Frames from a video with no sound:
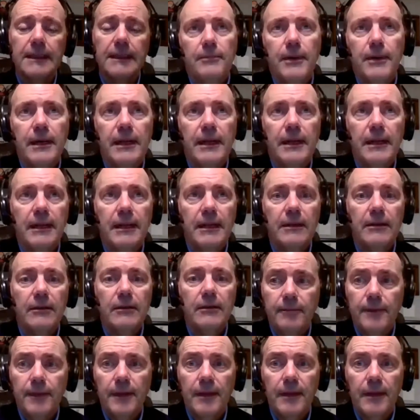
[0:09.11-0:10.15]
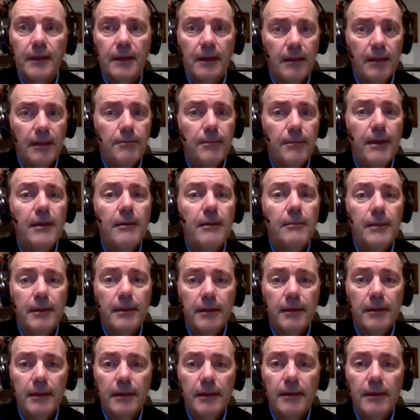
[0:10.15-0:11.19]
but it it better
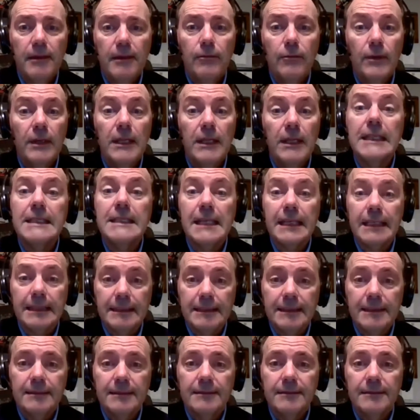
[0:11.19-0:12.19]
be really tight.